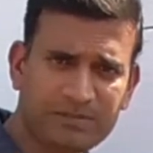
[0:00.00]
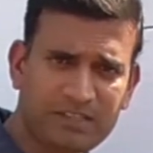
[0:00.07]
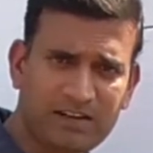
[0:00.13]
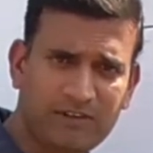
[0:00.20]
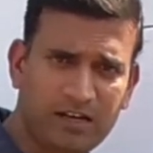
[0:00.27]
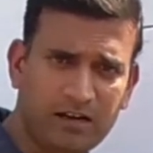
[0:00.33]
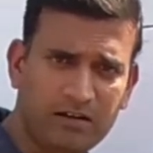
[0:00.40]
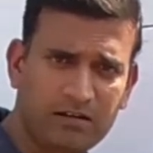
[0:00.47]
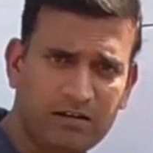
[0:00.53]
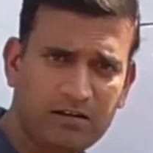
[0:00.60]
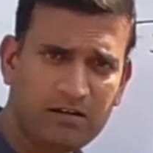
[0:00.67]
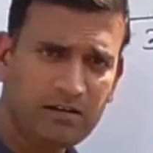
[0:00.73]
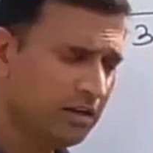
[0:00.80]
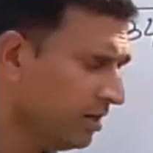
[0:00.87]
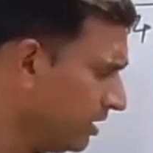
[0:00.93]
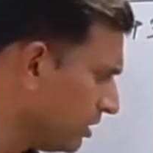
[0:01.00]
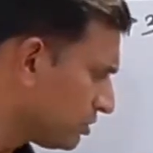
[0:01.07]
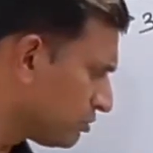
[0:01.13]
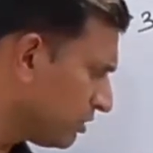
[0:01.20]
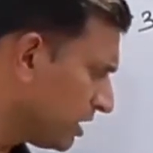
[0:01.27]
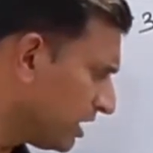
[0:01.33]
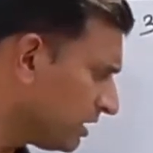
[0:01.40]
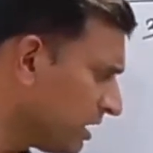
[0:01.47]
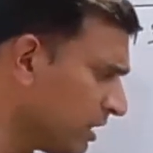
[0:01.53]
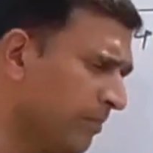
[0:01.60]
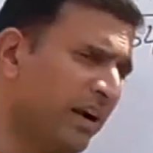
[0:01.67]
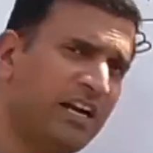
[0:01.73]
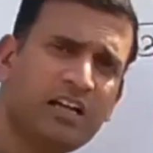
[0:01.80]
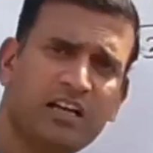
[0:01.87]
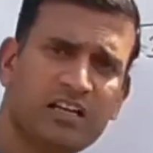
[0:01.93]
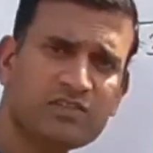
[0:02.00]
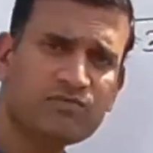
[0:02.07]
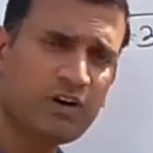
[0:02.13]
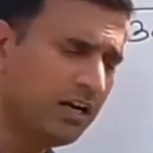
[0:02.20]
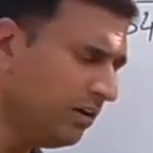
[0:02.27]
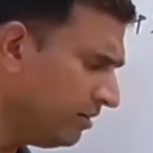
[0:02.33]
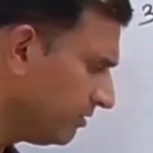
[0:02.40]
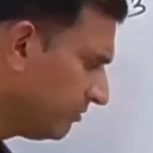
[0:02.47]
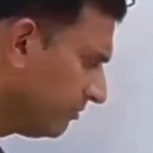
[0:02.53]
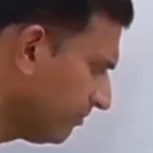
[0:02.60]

of 7, so here the remainder is 1.